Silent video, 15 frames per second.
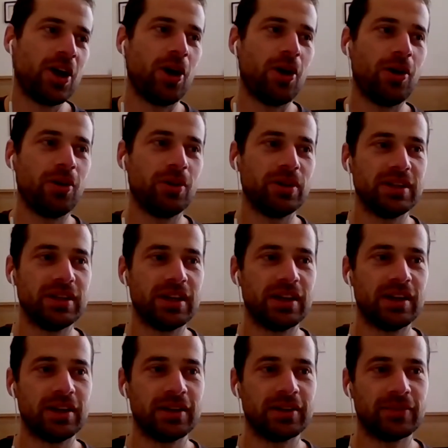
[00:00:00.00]
all
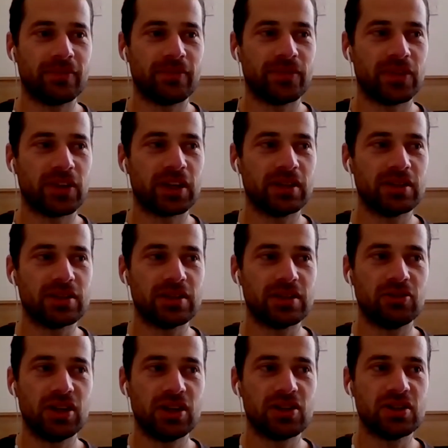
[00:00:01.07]
the
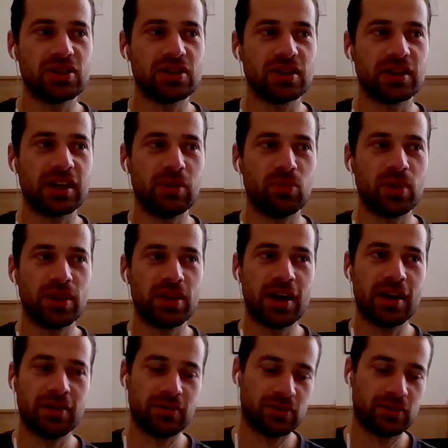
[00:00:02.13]
considerations that came with that.